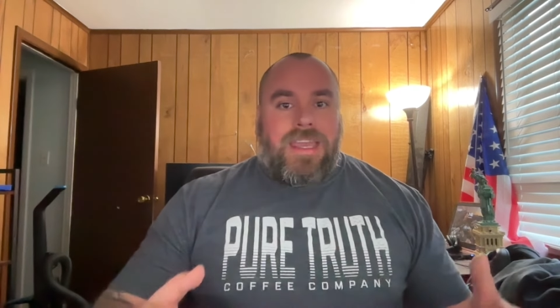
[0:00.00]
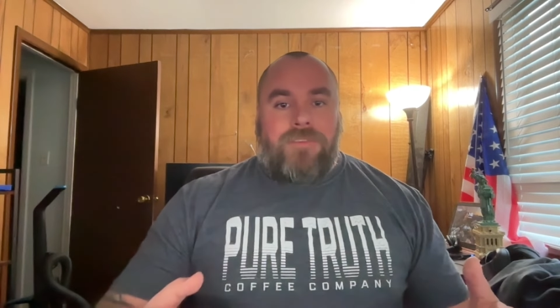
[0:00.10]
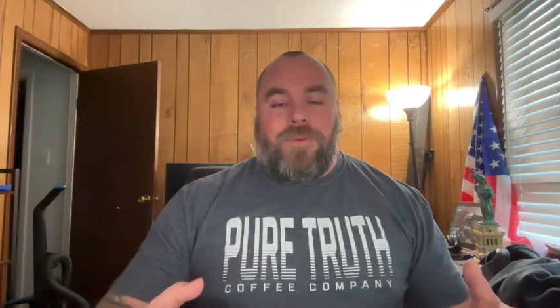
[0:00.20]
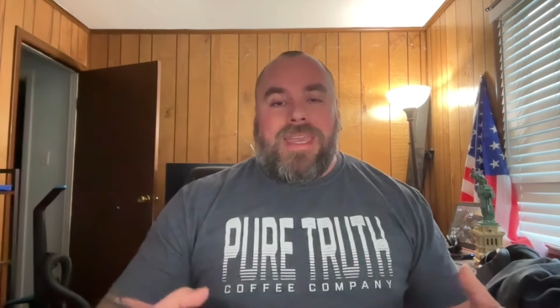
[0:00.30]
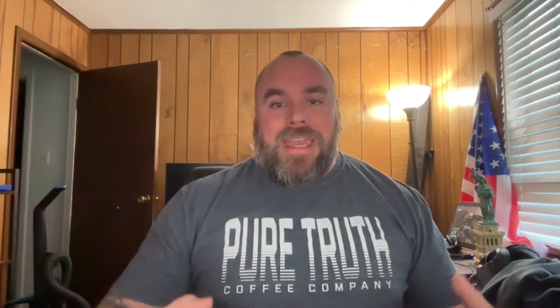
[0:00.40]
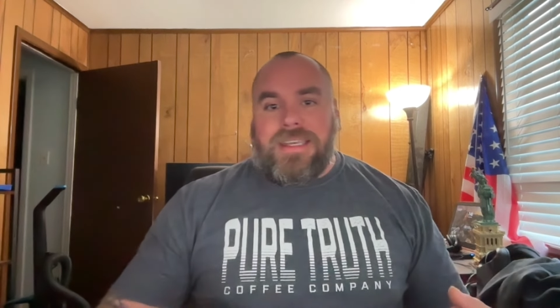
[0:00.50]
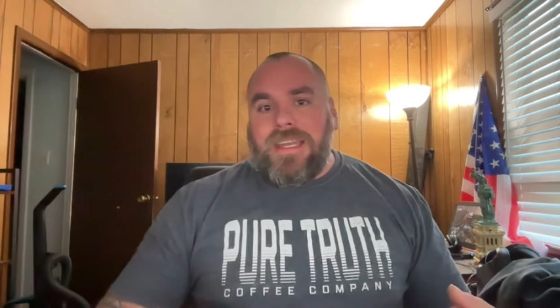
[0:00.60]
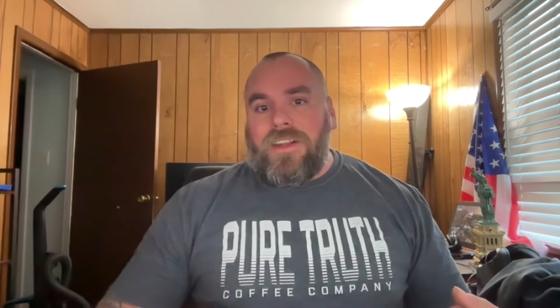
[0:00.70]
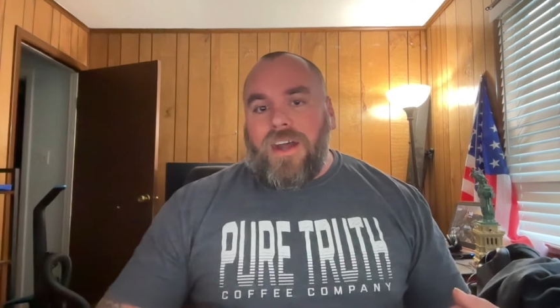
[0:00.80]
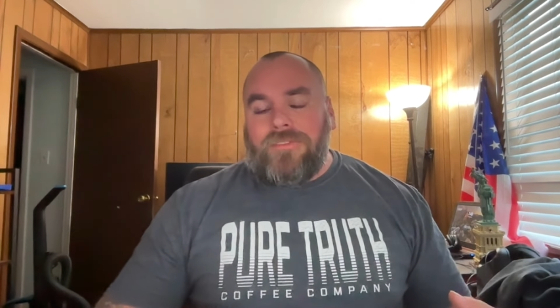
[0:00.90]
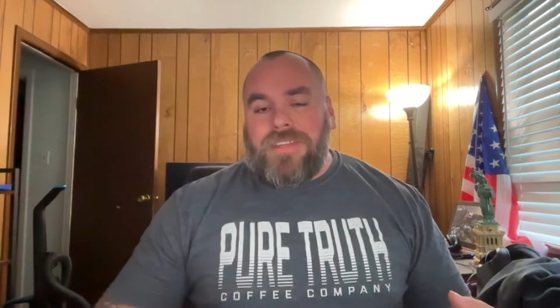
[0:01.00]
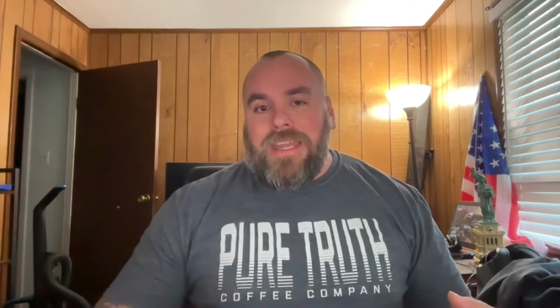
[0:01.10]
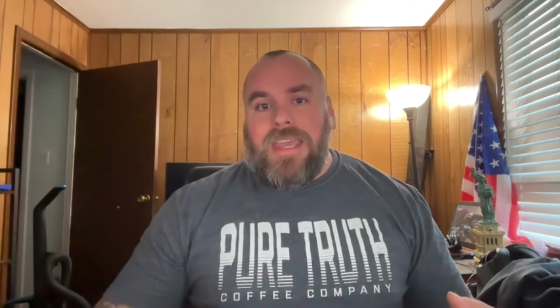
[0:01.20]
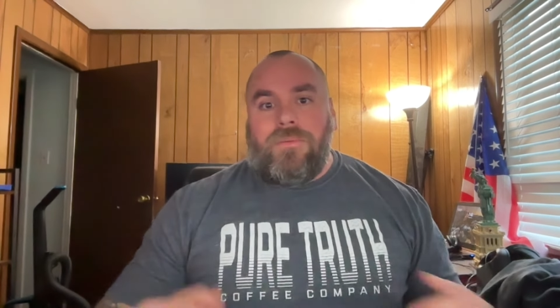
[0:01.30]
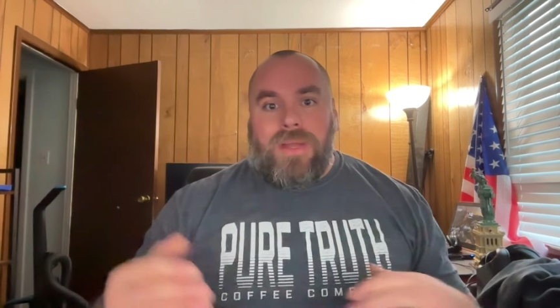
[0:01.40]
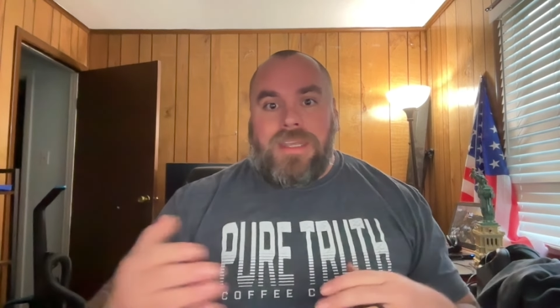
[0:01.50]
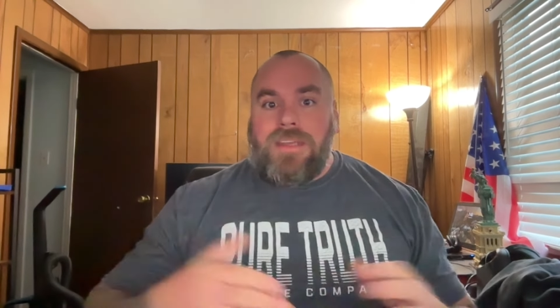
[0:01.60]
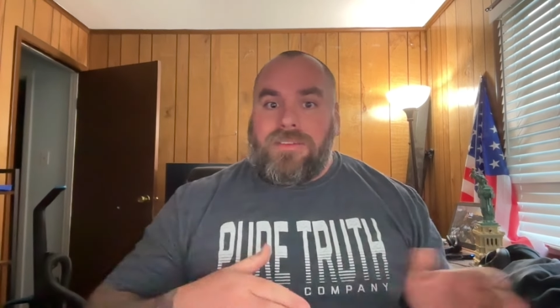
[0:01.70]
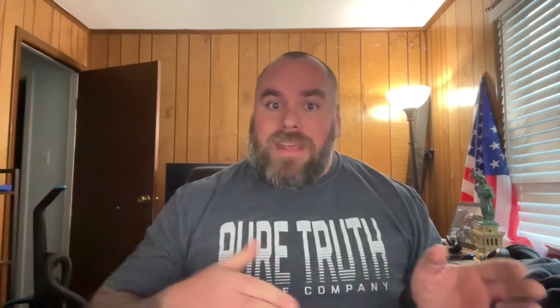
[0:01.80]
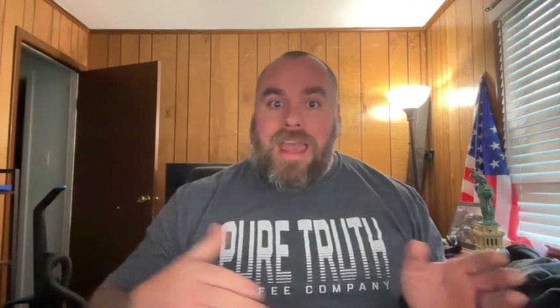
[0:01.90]
If we can't get it off today, when
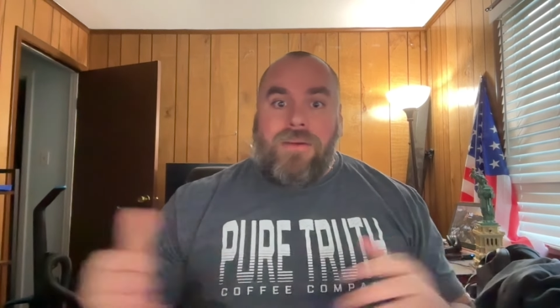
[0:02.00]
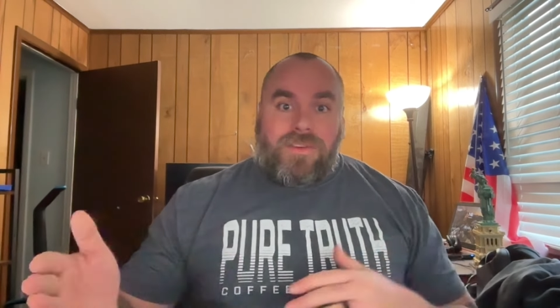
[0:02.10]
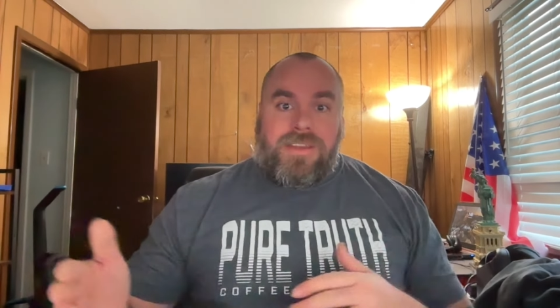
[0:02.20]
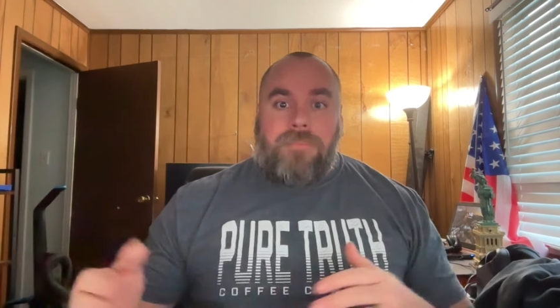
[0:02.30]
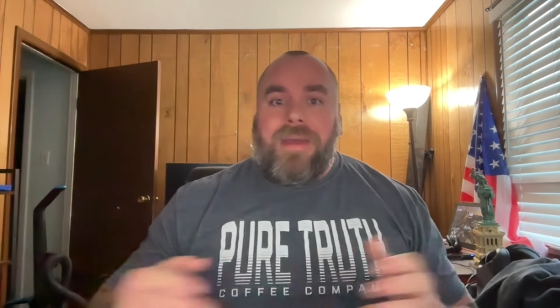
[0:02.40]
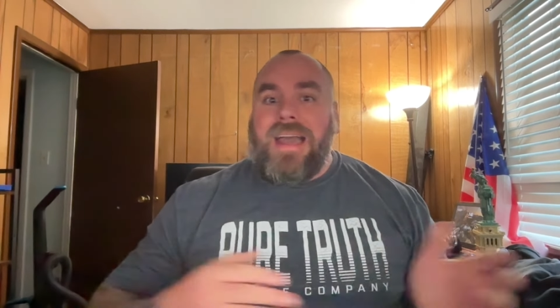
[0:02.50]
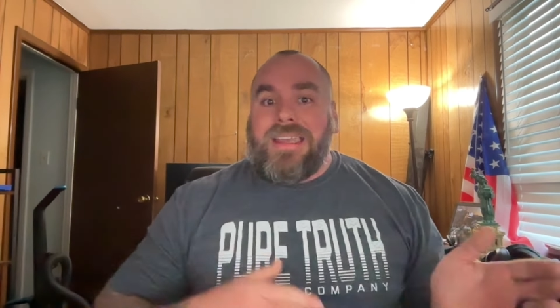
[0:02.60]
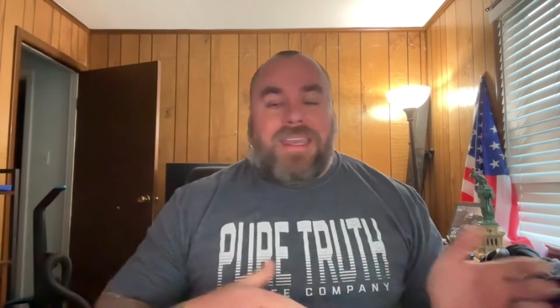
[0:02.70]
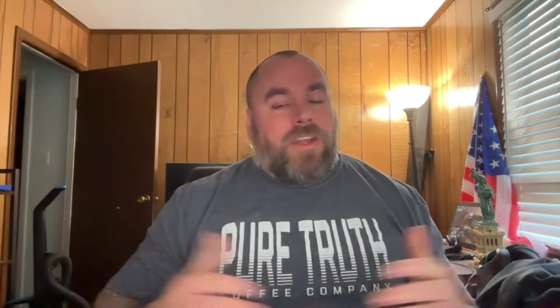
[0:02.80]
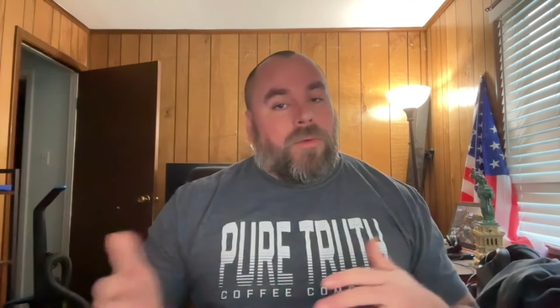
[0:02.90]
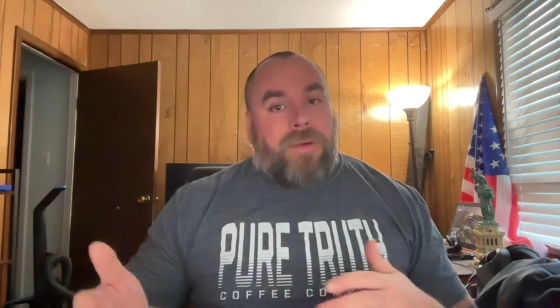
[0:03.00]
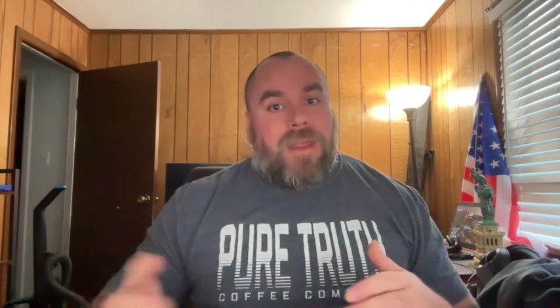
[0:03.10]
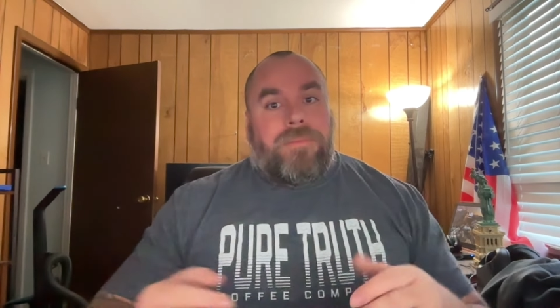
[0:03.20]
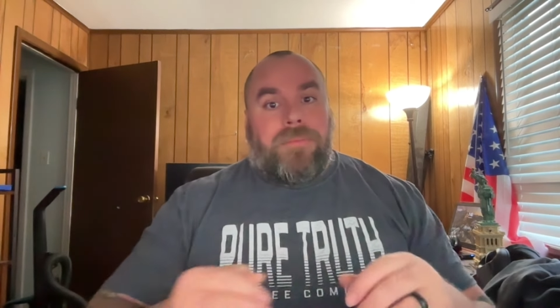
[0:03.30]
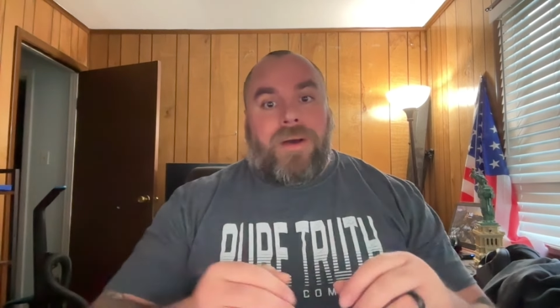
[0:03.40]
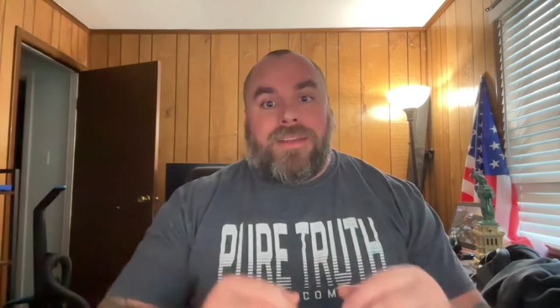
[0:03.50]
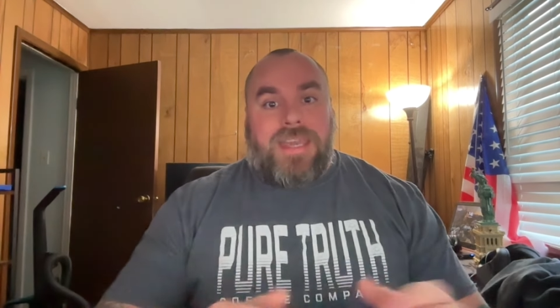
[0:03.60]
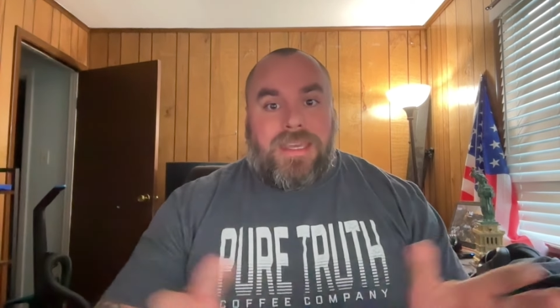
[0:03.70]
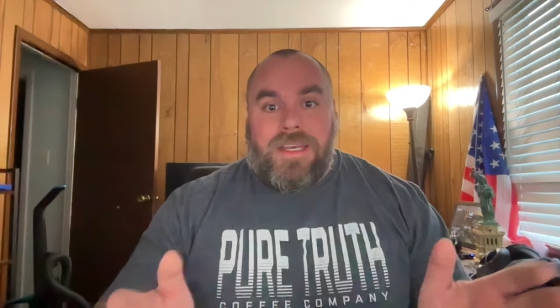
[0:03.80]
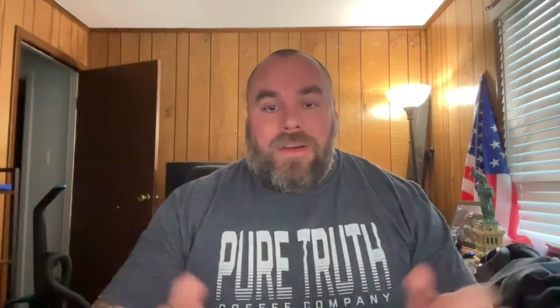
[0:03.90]
his hours come back, it'll probably be
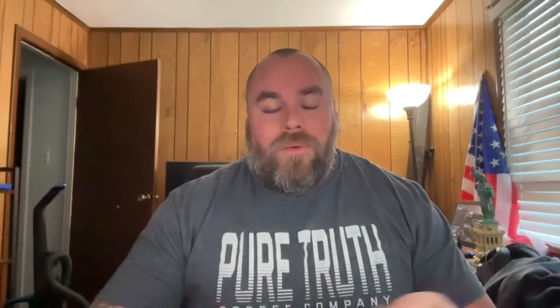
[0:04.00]
Monday.